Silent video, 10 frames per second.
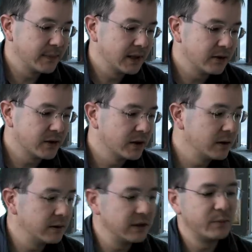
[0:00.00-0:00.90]
So
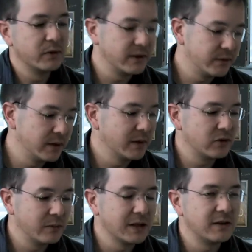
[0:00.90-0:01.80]
this book is very much about